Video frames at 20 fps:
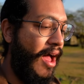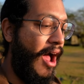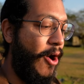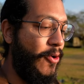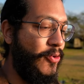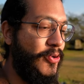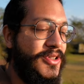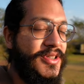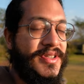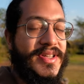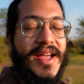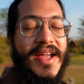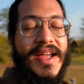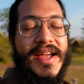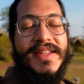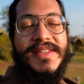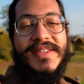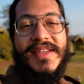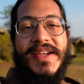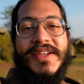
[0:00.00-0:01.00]
I would say
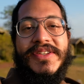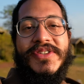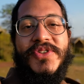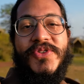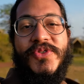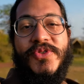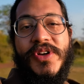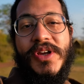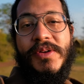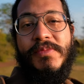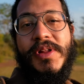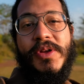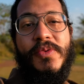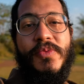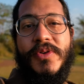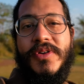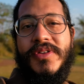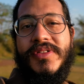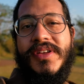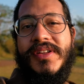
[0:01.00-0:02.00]
it's extremely
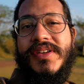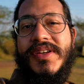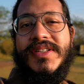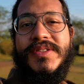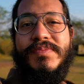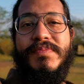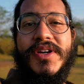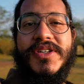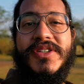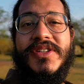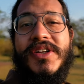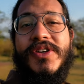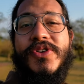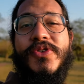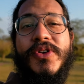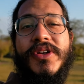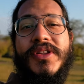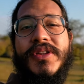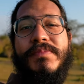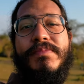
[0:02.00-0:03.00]
worth it, especially
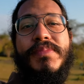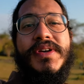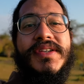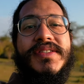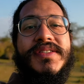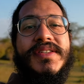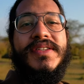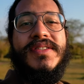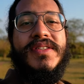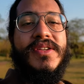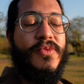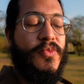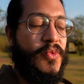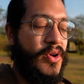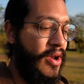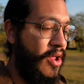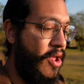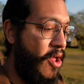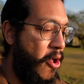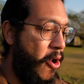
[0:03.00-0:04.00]
during the peak season
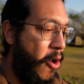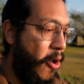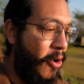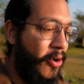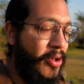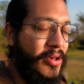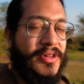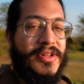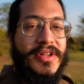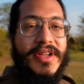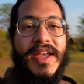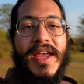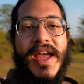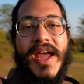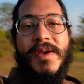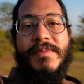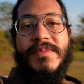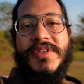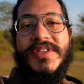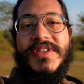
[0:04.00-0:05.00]
when all the
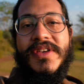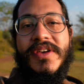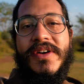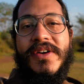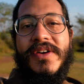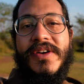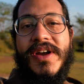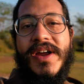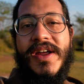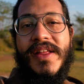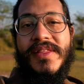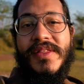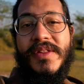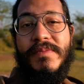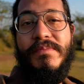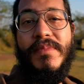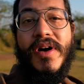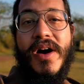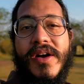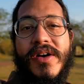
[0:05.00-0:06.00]
game is here in
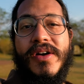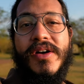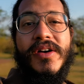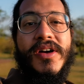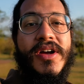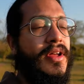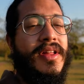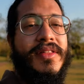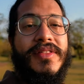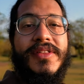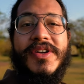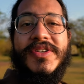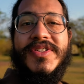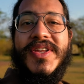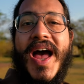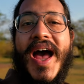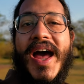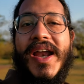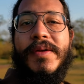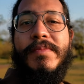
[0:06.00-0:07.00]
the Mara.
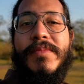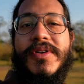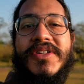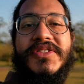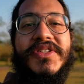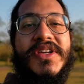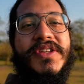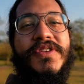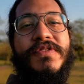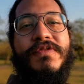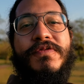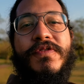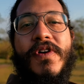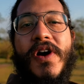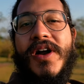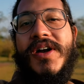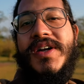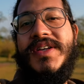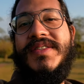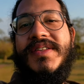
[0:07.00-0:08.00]
There's animals as
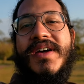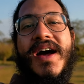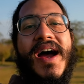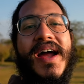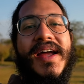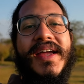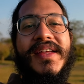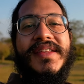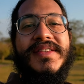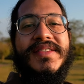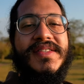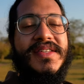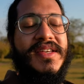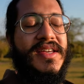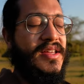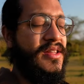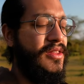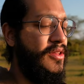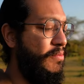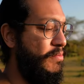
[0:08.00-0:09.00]
far as the eye can
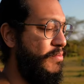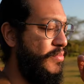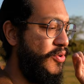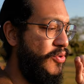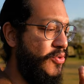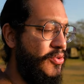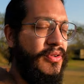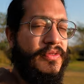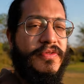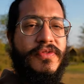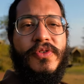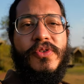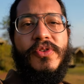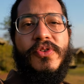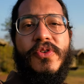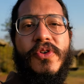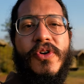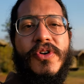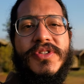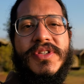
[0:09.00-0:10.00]
see, the beautiful
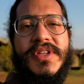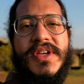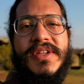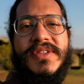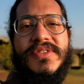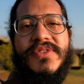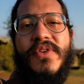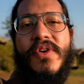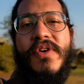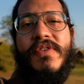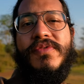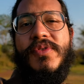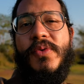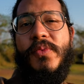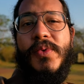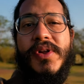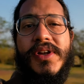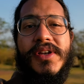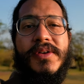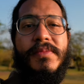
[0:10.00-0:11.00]
crossings of
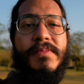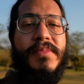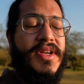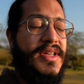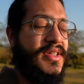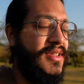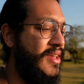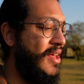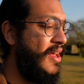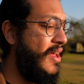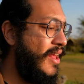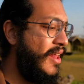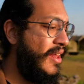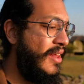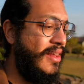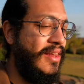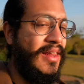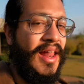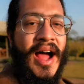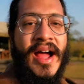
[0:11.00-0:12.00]
the wildebeest,
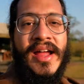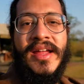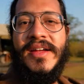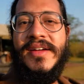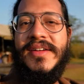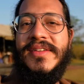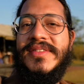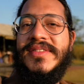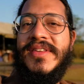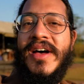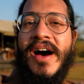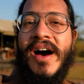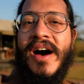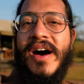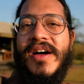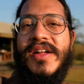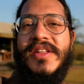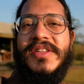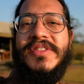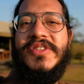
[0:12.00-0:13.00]
lions,
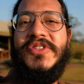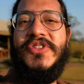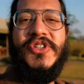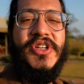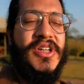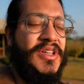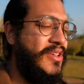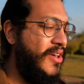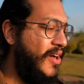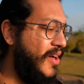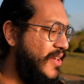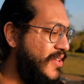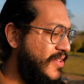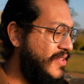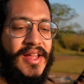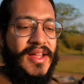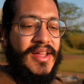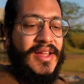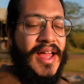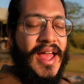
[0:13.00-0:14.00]
hunts,
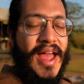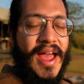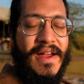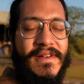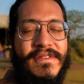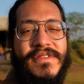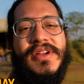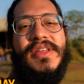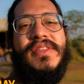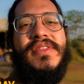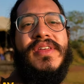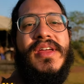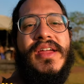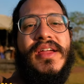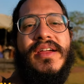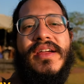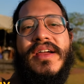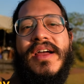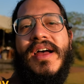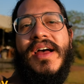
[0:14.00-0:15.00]
cheetahs,
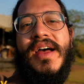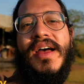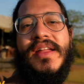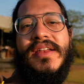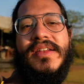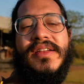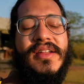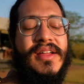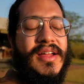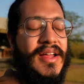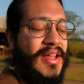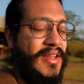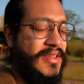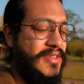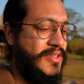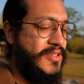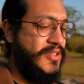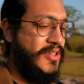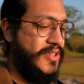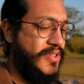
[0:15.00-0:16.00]
everything, and
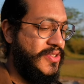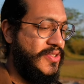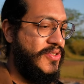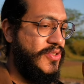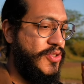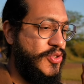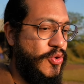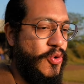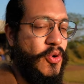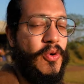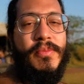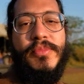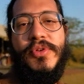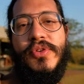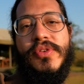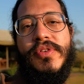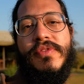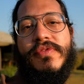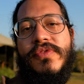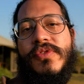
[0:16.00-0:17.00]
it's just so
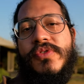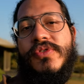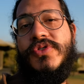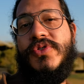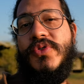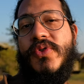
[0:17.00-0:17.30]
beautiful.